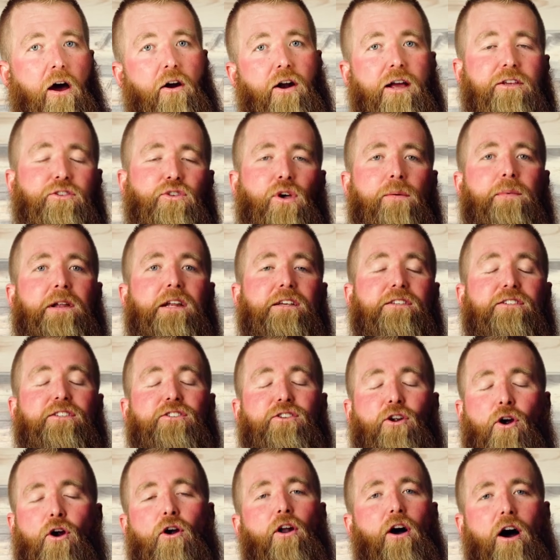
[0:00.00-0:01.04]
All right, so I'm gonna
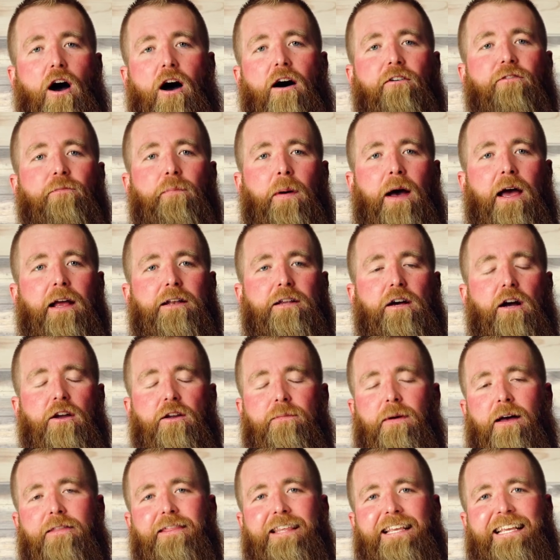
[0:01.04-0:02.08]
start off by
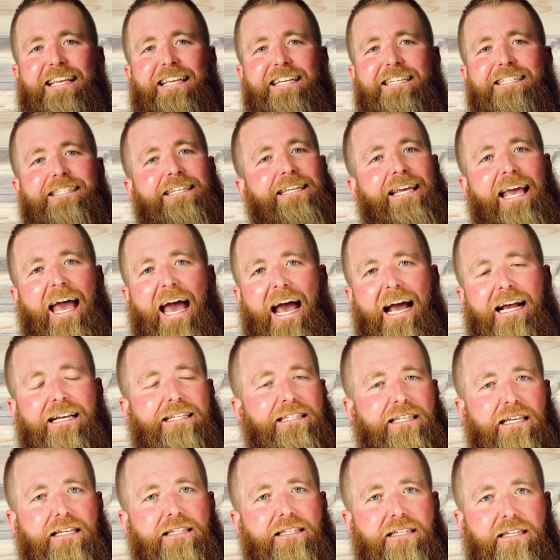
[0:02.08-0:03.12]
talking about the easy
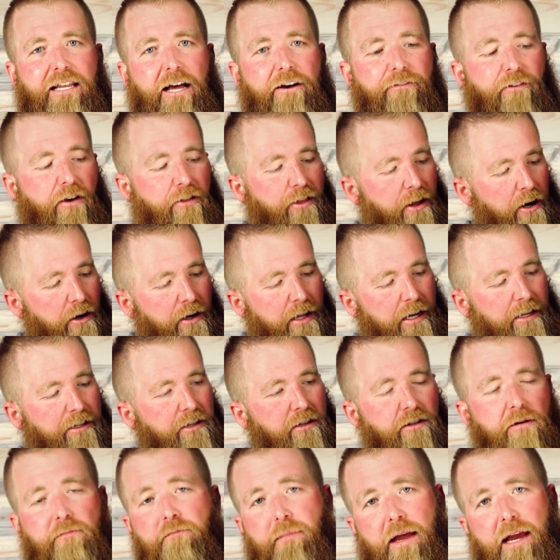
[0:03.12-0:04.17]
access stuff, and then I'll get
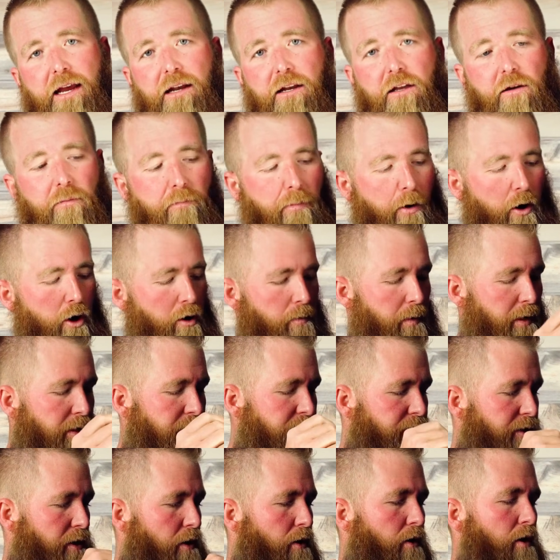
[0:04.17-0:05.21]
into the main
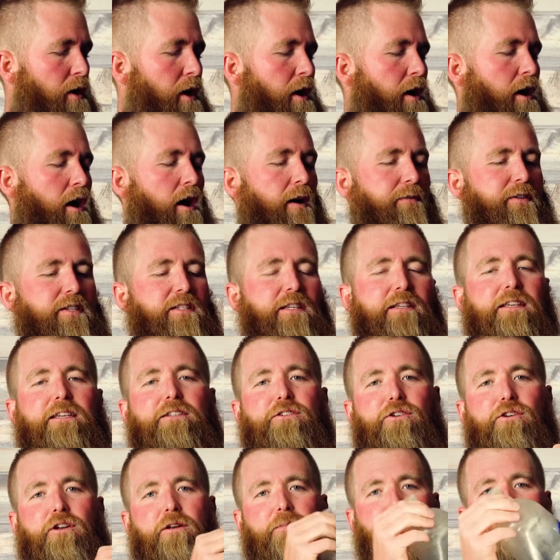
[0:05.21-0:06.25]
compartments. So obviously
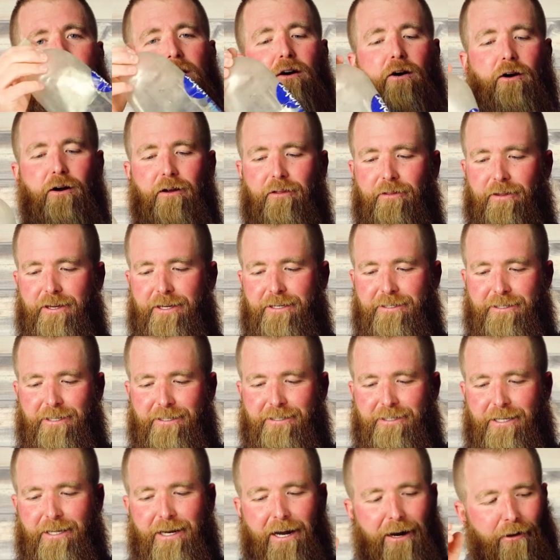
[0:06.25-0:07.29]
these are gonna be the
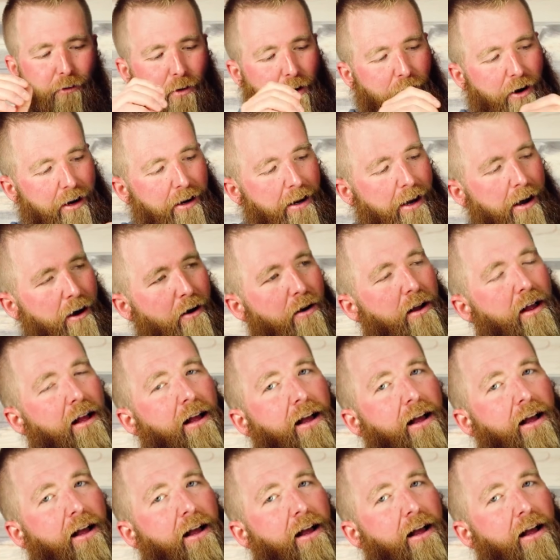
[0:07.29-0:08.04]
easiest to get out of the way right now.